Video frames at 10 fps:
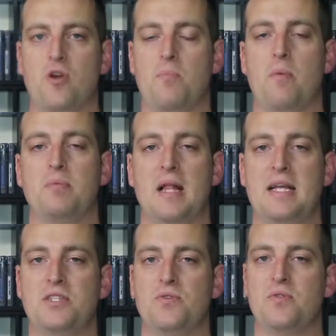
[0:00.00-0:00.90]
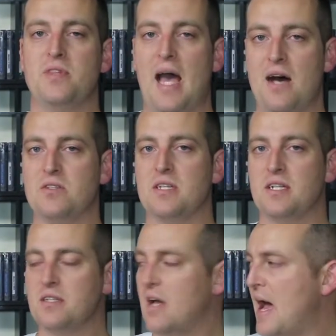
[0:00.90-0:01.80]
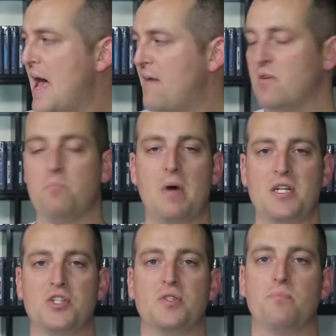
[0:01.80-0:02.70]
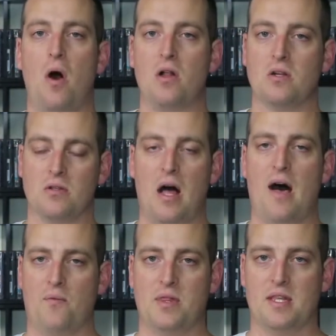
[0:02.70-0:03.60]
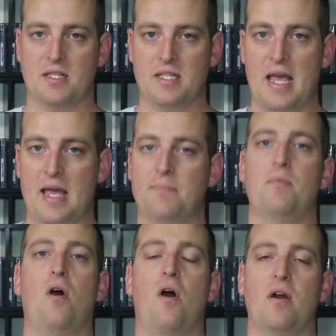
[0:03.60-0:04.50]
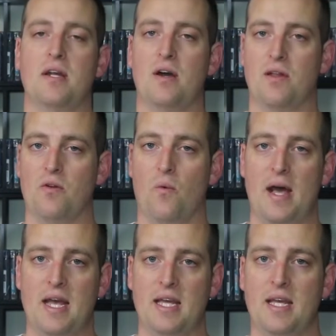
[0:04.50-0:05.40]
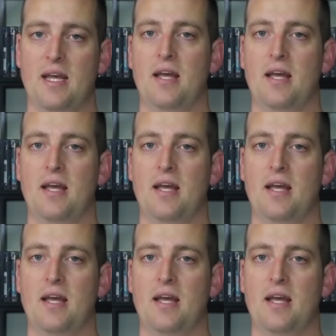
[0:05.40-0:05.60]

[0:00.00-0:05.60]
Triple Play 2000. I have a much smaller lot with this game already on the way,